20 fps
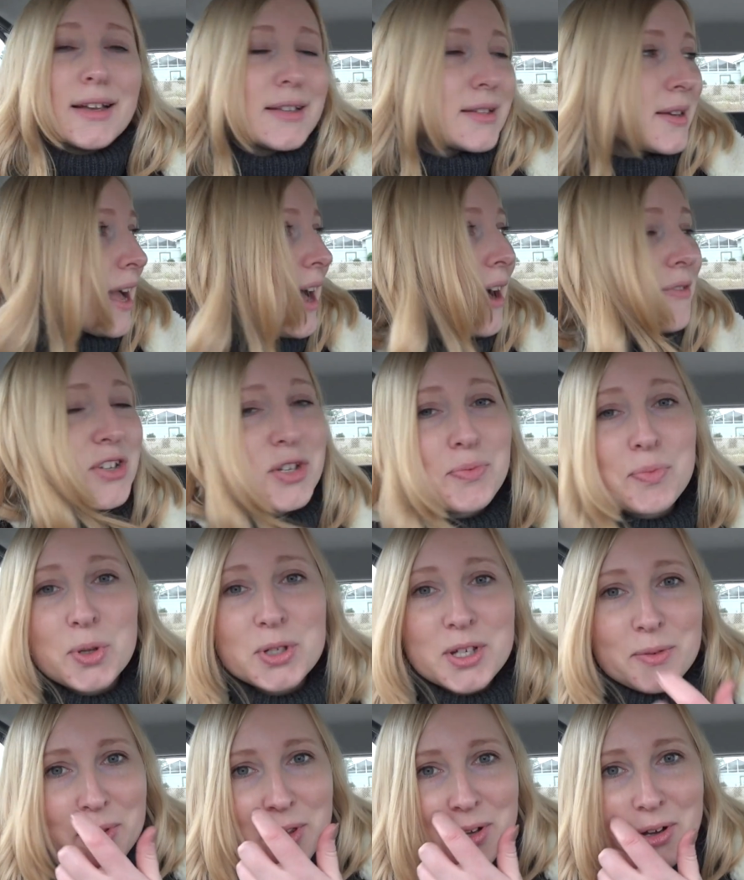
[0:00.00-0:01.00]
So yeah, I've just
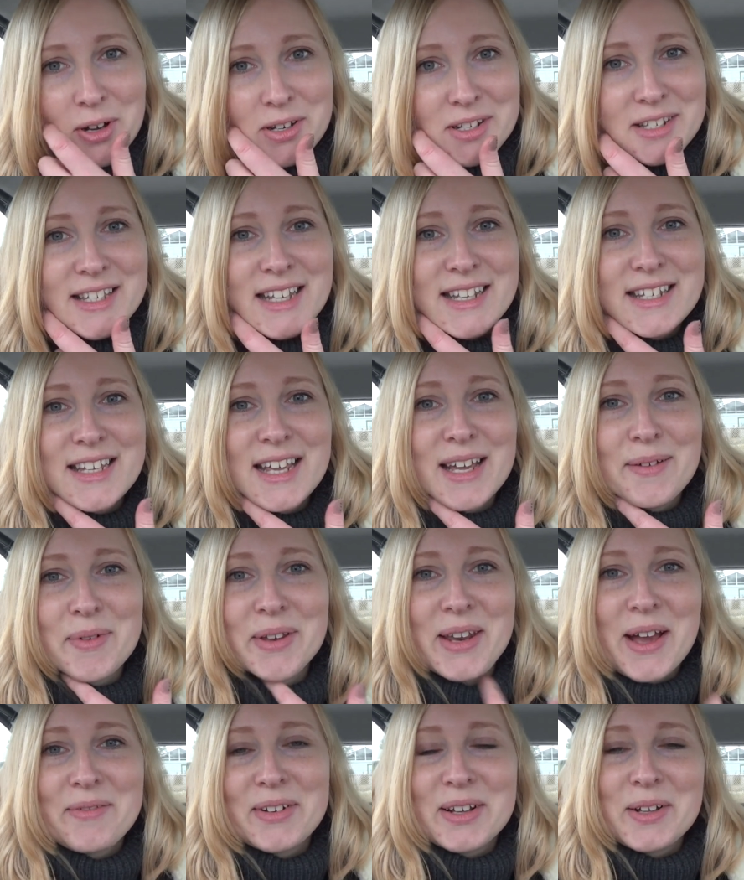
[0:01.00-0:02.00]
pulled up at the garden centre. I'm
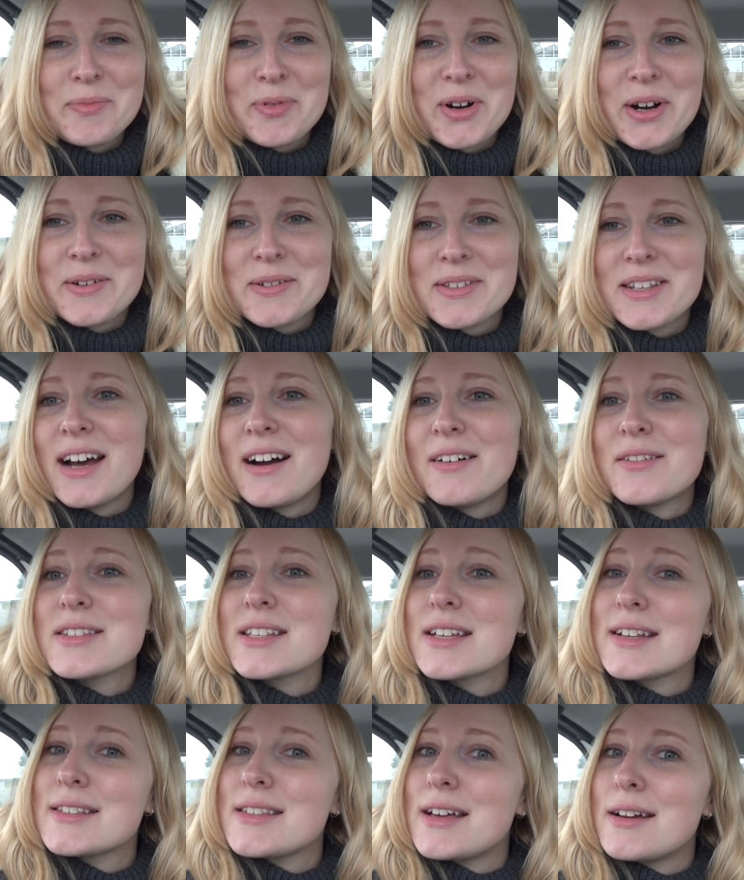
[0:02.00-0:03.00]
gonna have a little browse now. I
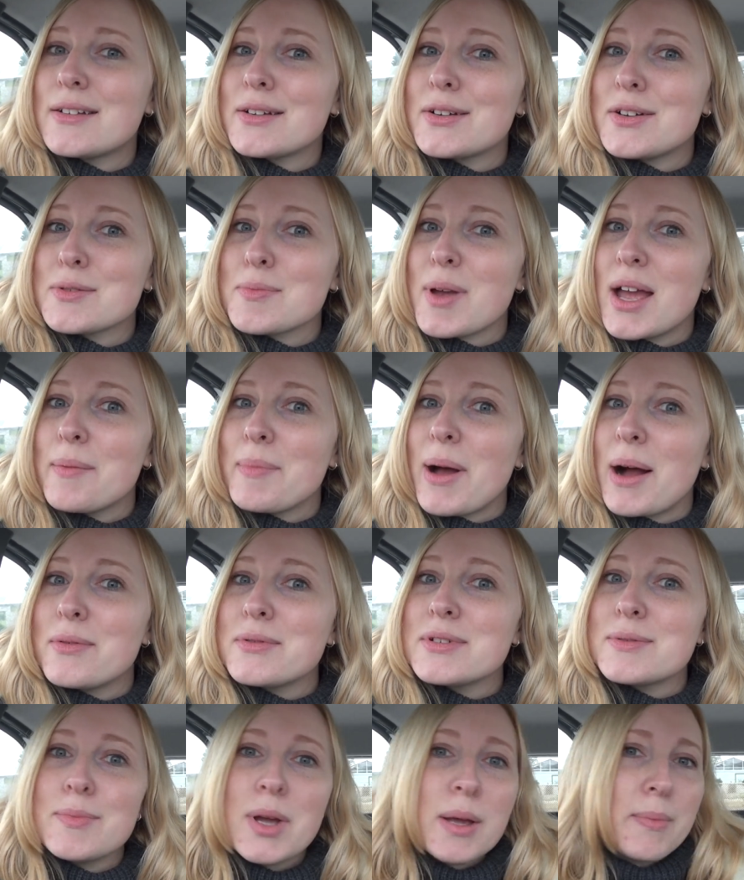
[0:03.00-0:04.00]
think as that only cost me eight
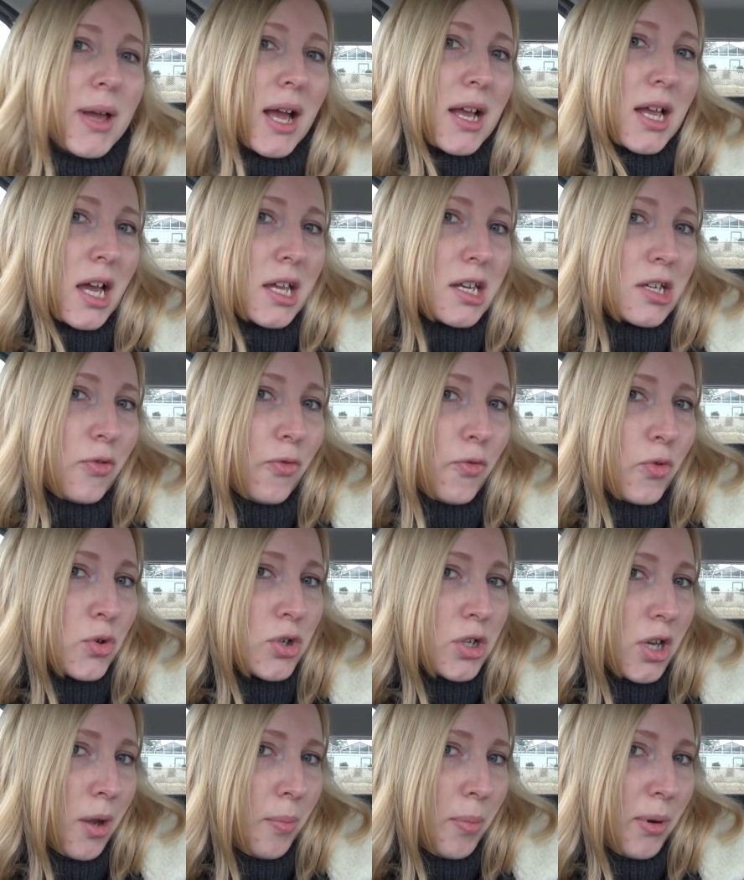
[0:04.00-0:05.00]
pound, maybe I can
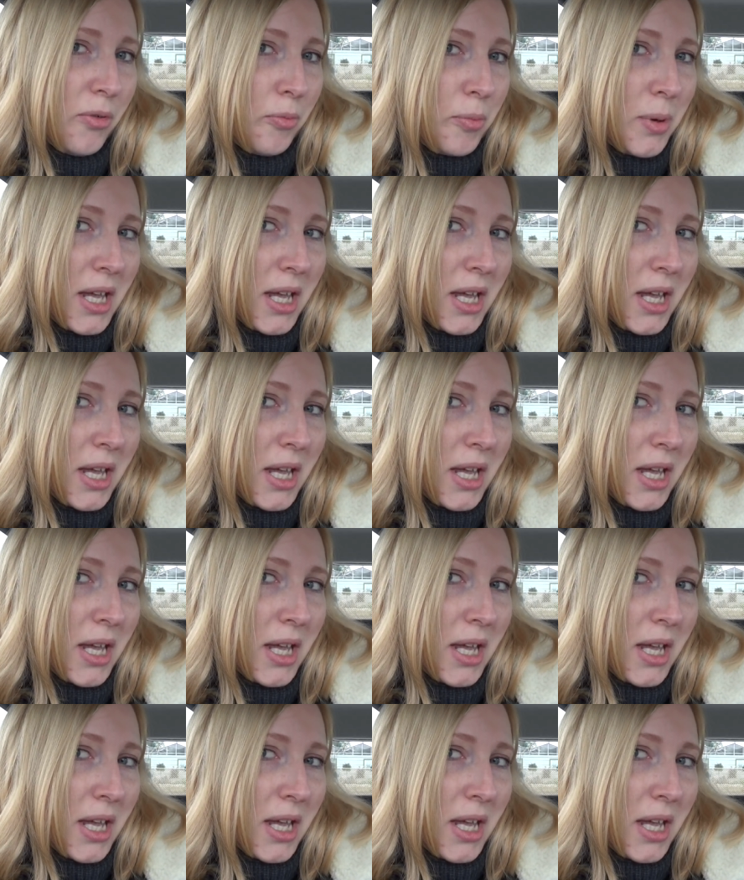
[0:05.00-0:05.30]
afford a couple of